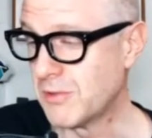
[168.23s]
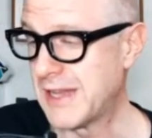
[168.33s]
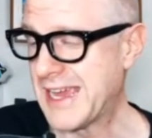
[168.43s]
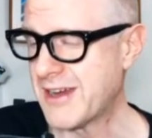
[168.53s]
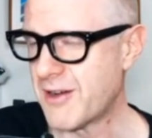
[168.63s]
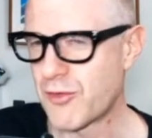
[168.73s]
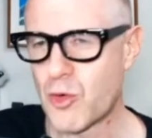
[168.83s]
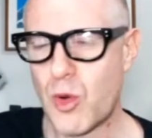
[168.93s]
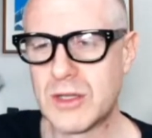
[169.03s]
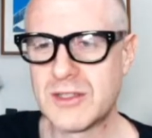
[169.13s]
layer of
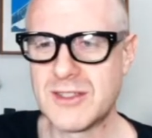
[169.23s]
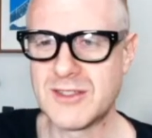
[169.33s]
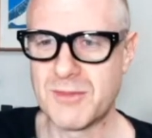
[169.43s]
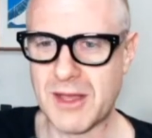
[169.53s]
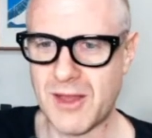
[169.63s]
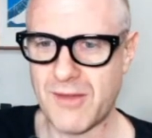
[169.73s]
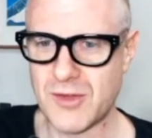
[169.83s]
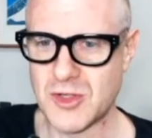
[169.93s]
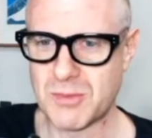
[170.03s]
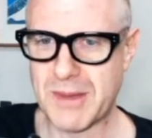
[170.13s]
quality to my
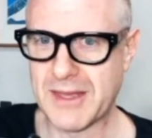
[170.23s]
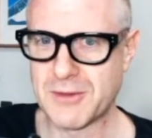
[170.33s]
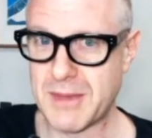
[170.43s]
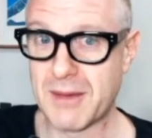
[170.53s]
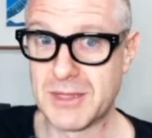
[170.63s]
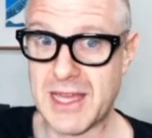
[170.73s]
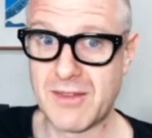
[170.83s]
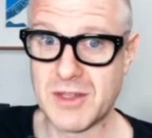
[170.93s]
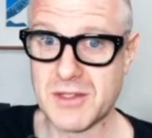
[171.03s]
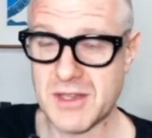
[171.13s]
life in Japan to be able to
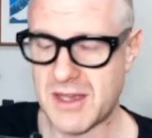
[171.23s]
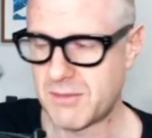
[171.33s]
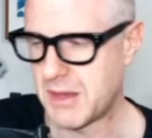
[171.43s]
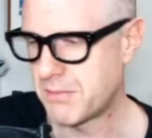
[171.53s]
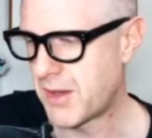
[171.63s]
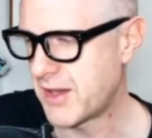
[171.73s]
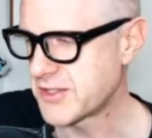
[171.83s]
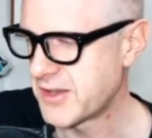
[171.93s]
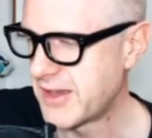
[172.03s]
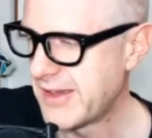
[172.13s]
have these meat pies.